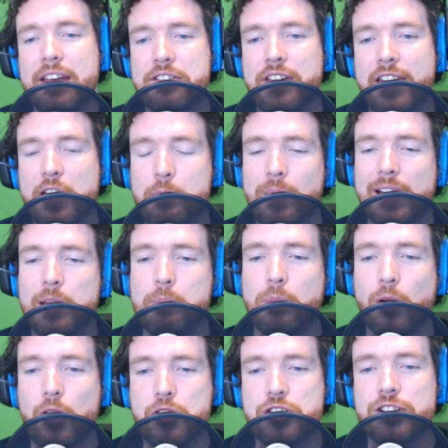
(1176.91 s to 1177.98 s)
Has anybody
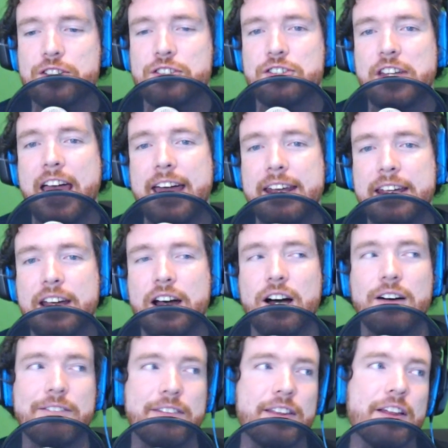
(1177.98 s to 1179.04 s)
purchased any
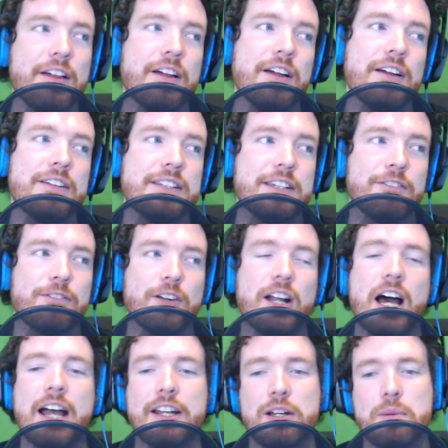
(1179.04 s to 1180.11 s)
of the
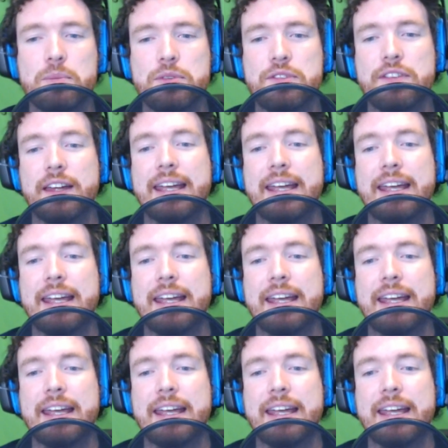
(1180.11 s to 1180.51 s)
different items?